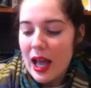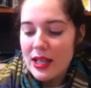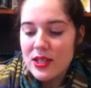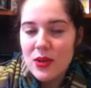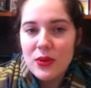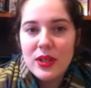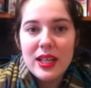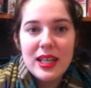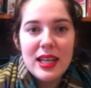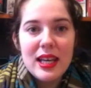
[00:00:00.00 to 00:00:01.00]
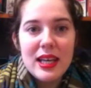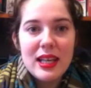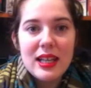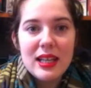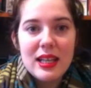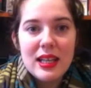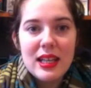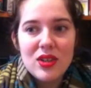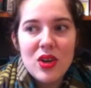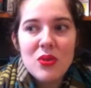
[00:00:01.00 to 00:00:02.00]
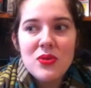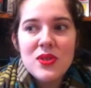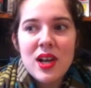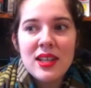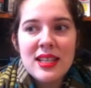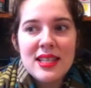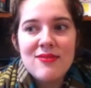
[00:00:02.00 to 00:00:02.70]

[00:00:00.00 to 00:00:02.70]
And so he goes on this